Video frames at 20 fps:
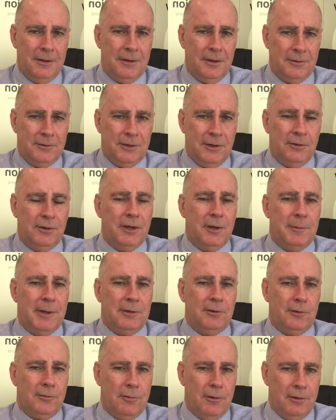So you've got to go
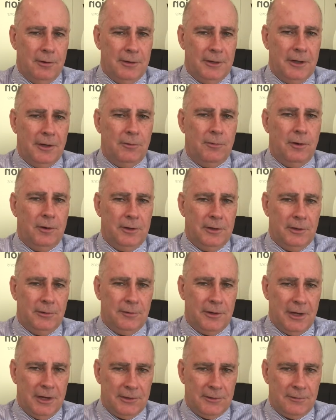back to quality and quality
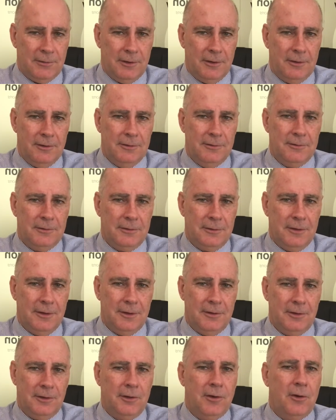of cash flows
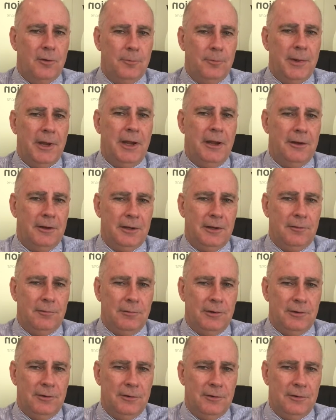and the compounding
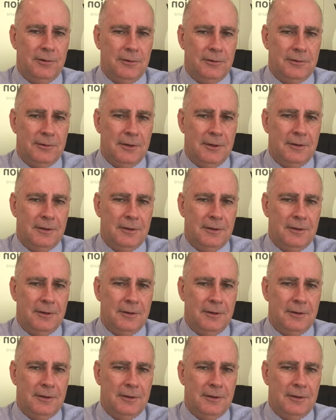of returns.